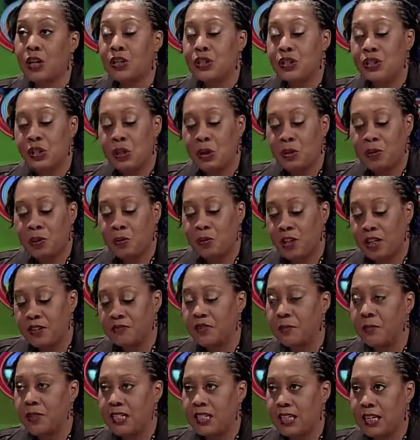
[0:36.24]
So it went
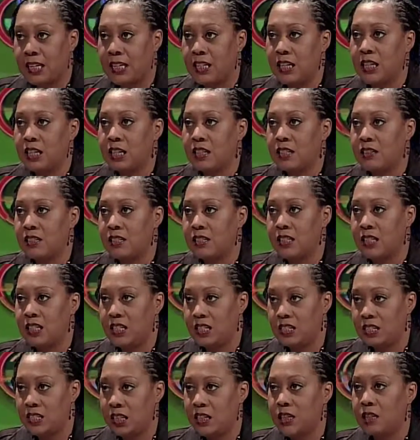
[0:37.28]
from a
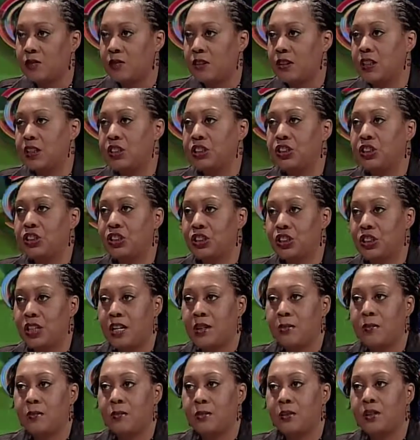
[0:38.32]
teen dating
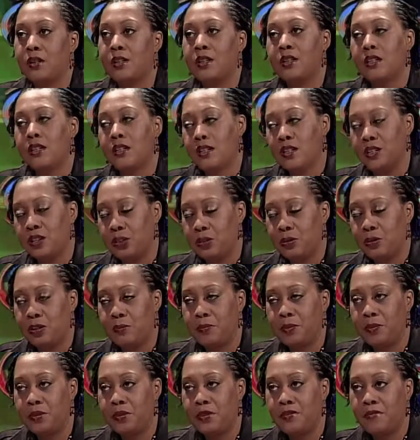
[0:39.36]
relationship into an
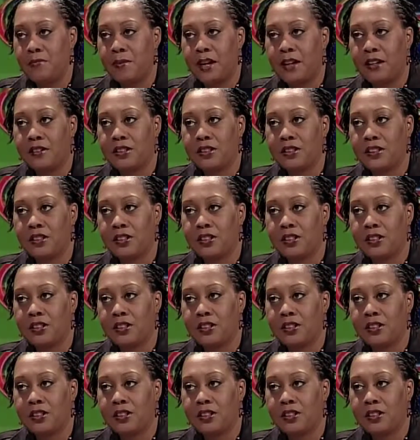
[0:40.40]
abusive marriage.